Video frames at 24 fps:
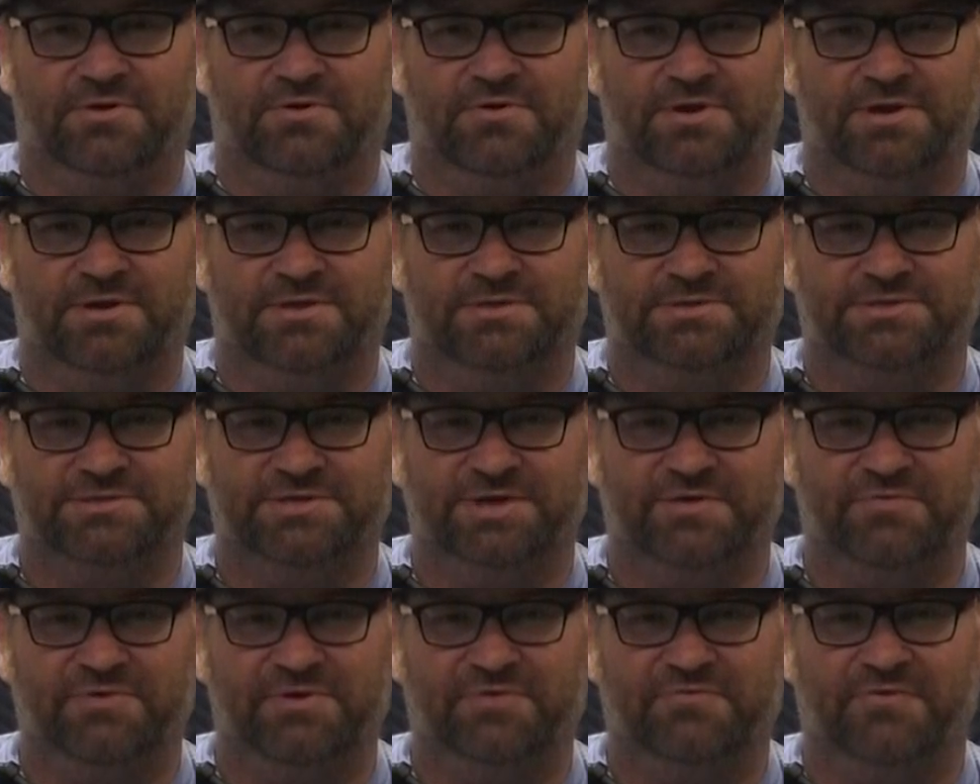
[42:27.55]
going
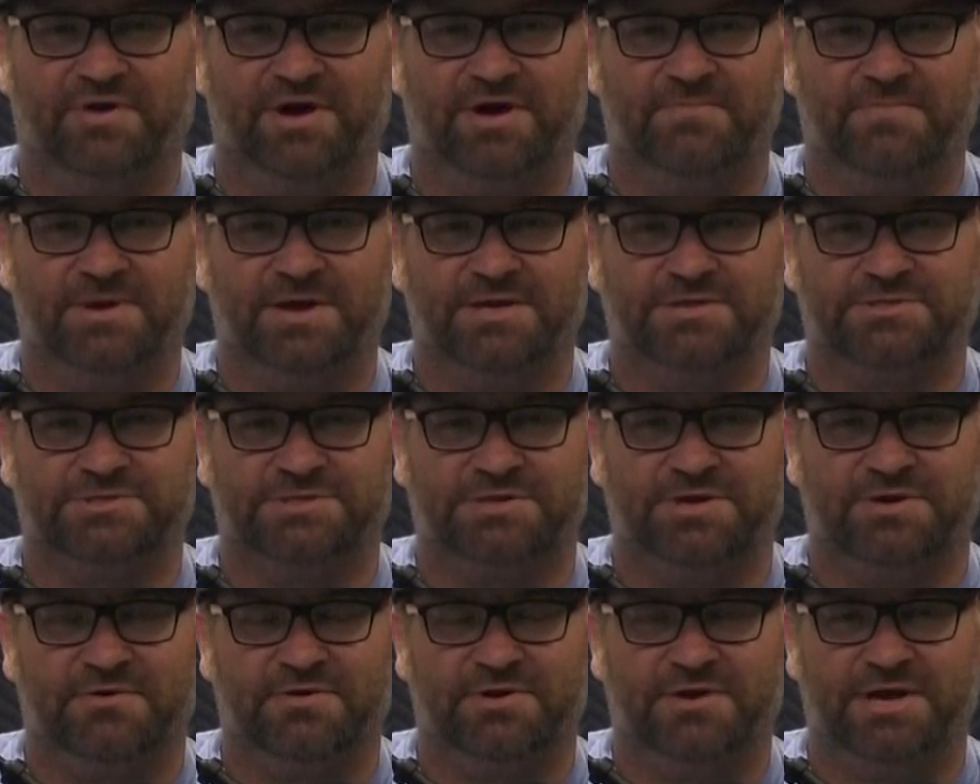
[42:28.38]
75 miles
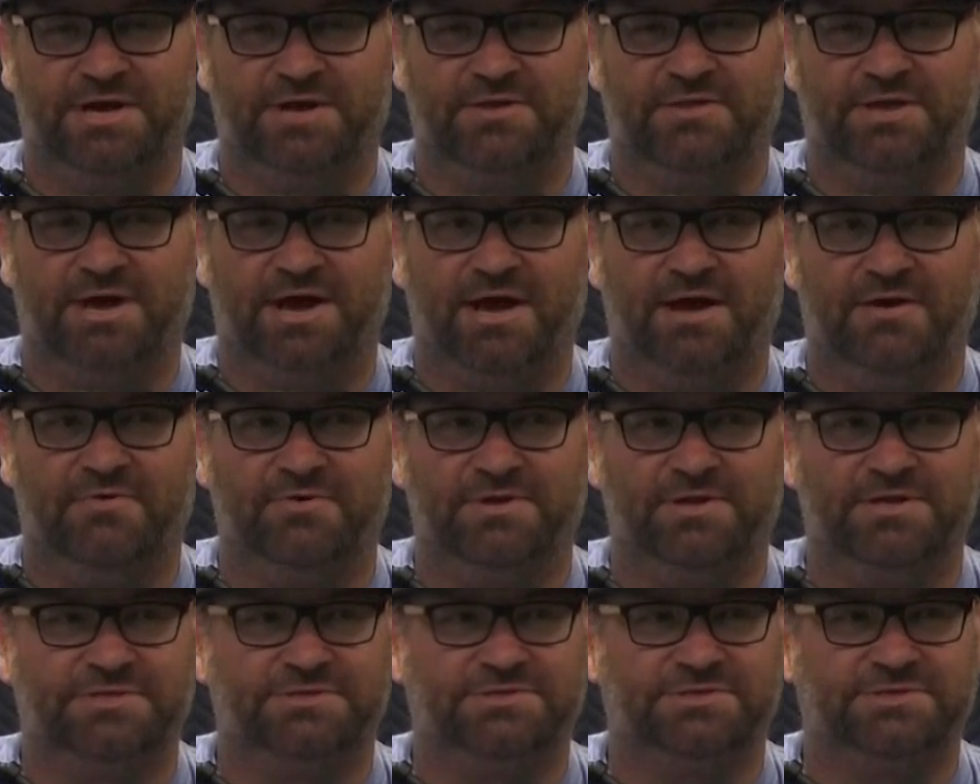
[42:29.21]
an hour down the
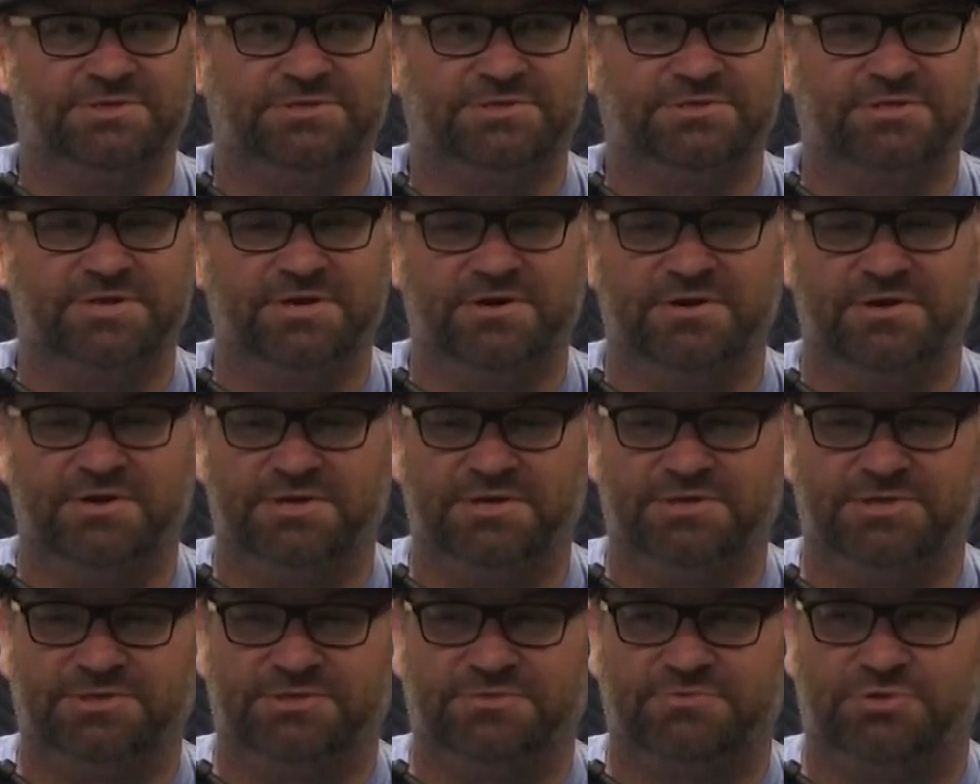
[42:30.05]
highway in 6th gear and
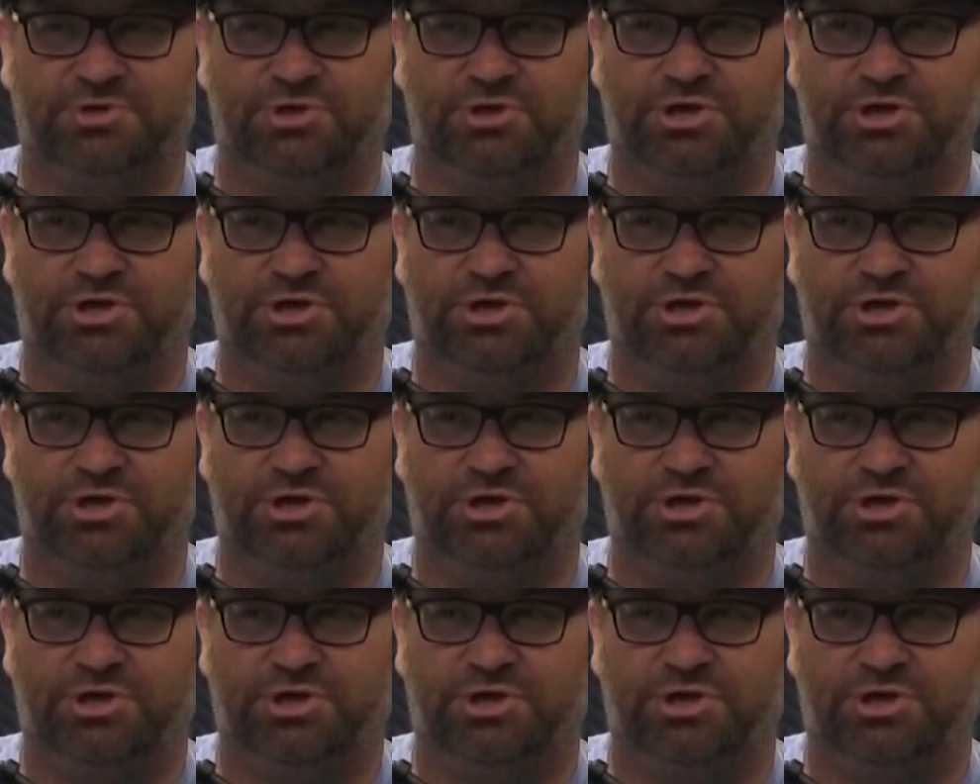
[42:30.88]
you just